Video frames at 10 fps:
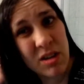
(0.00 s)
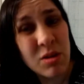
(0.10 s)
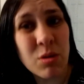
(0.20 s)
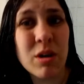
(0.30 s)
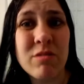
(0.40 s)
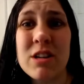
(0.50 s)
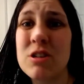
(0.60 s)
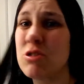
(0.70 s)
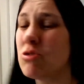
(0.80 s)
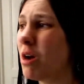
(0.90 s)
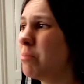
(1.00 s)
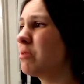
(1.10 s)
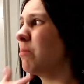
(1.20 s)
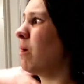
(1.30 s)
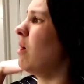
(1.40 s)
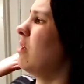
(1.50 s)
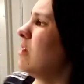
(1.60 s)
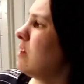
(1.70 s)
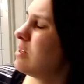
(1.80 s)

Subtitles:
or if I just dropped the ball and